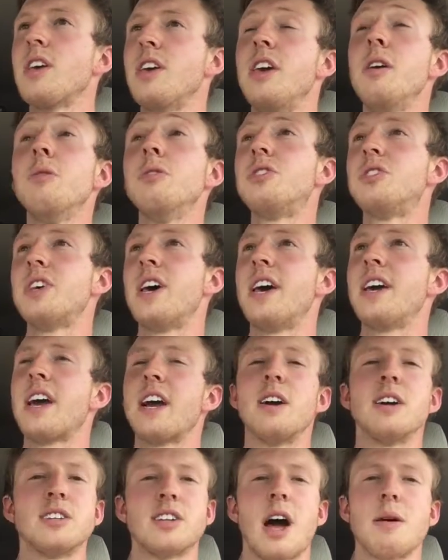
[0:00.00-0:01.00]

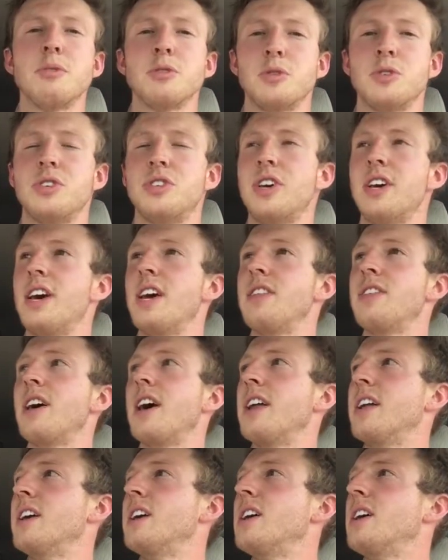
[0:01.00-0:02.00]
Eric Thomas was saying
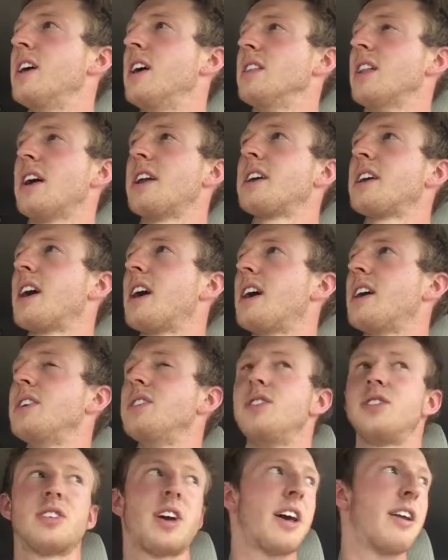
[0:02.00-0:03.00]
that a lot of
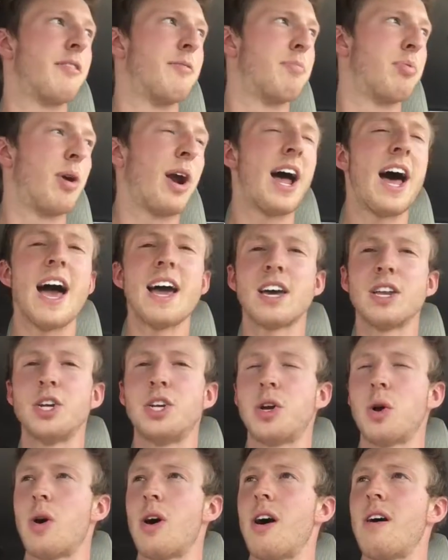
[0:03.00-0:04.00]
guys kind of brag
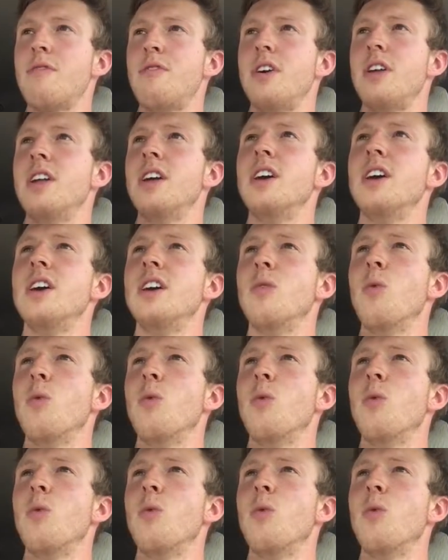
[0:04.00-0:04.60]
and show off that,